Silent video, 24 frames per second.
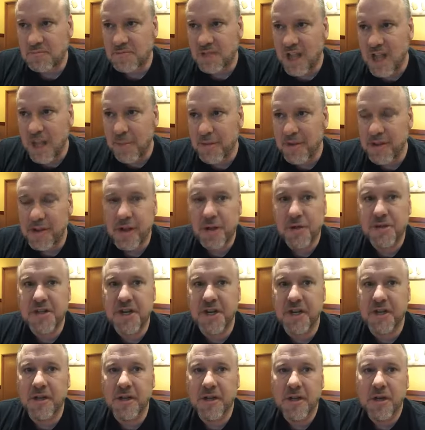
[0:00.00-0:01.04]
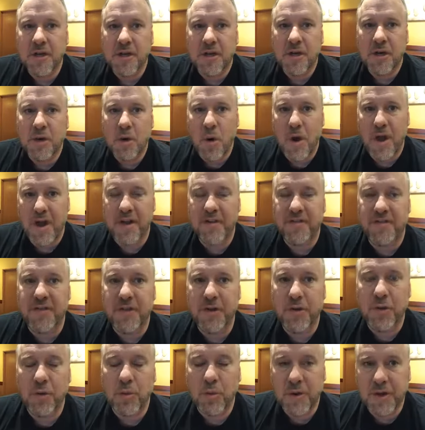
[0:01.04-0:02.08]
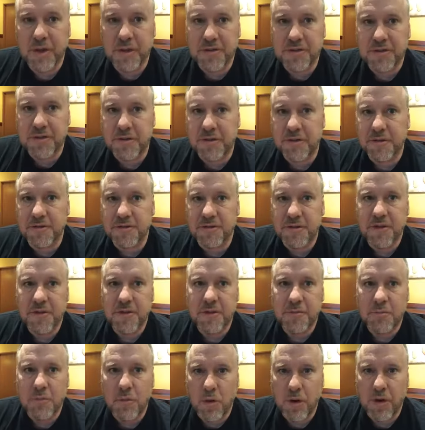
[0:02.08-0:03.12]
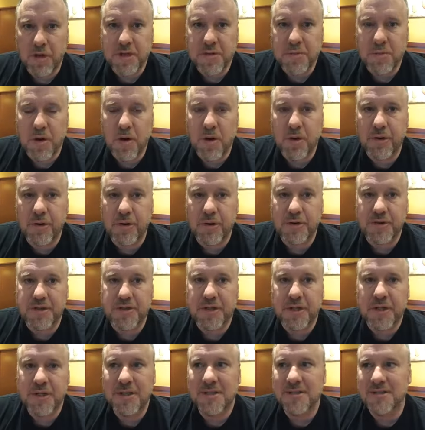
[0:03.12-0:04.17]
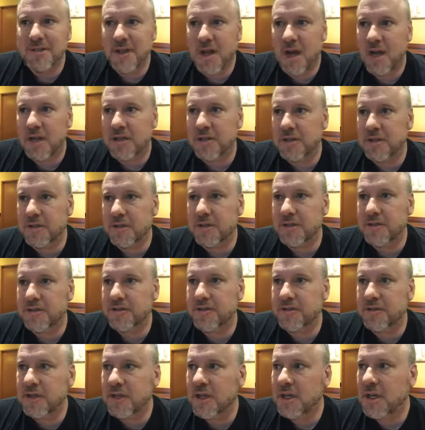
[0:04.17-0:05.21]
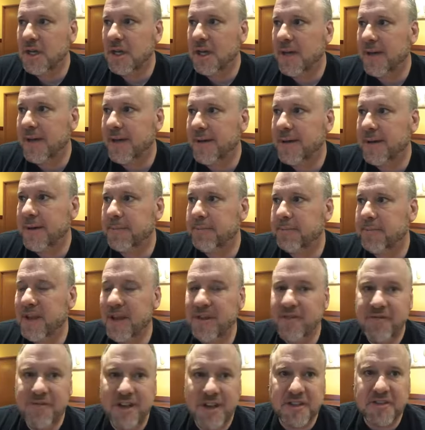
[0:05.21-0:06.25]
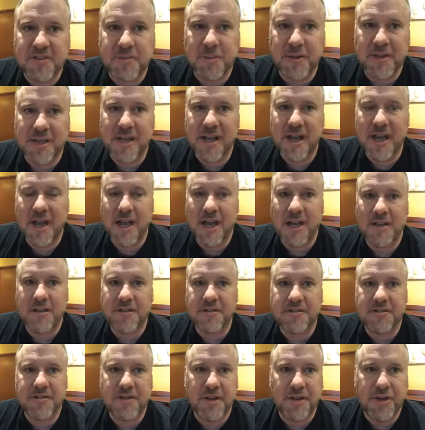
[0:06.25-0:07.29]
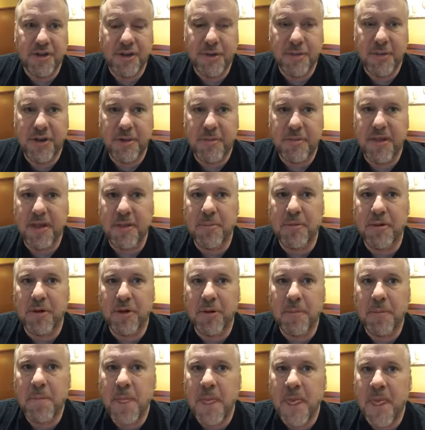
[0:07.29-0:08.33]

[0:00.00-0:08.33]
I've been coaching quite a few realtors mortgage brokers, doctors, um, investment guys, annuity people